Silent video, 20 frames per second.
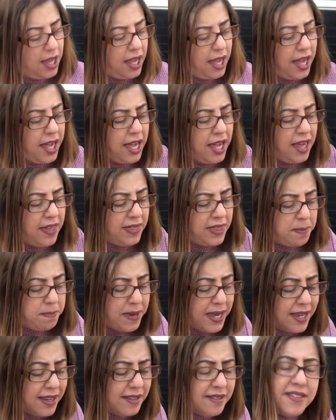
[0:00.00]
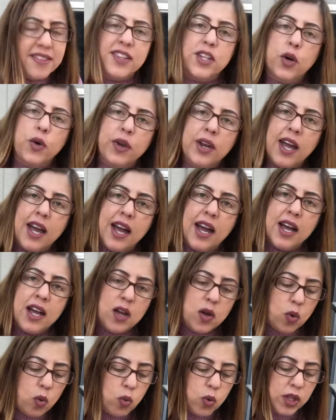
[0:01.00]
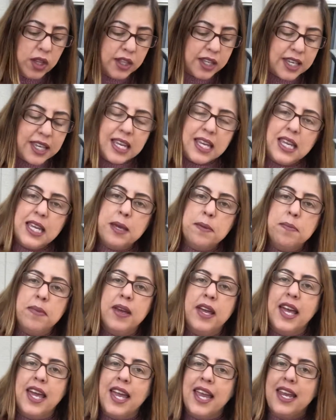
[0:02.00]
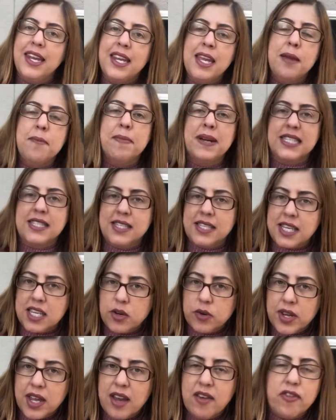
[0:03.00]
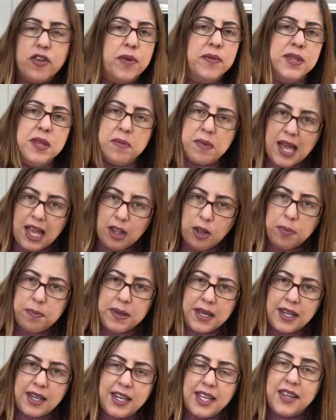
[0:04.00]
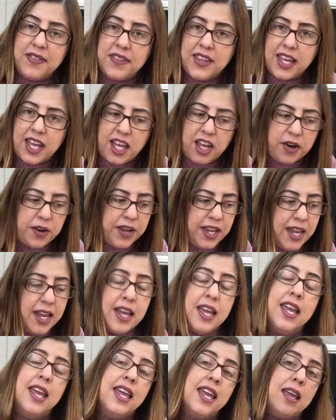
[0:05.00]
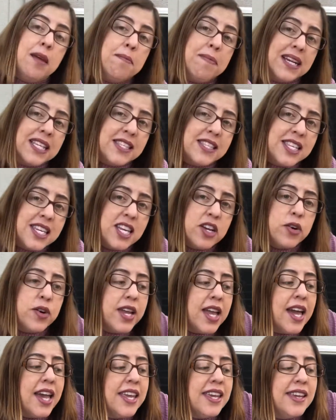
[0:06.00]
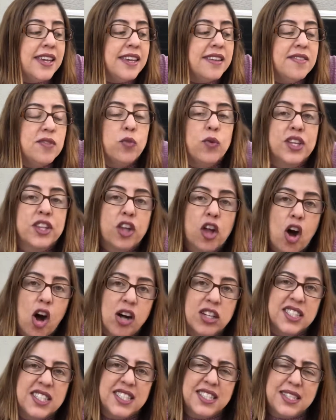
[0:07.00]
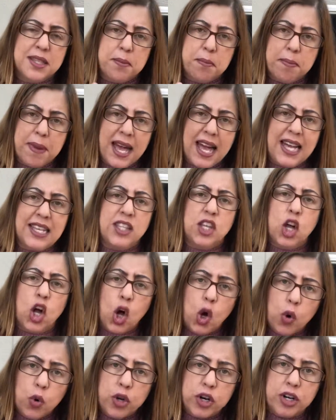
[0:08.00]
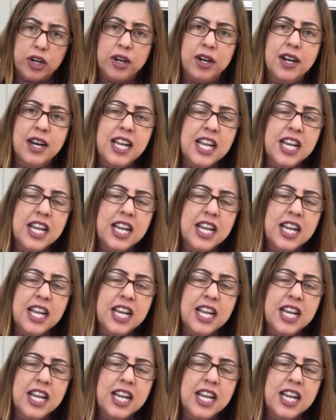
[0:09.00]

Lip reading: And the baking soda will keep any bacteria from developing in the area, and bacteria is what causes the bad odor.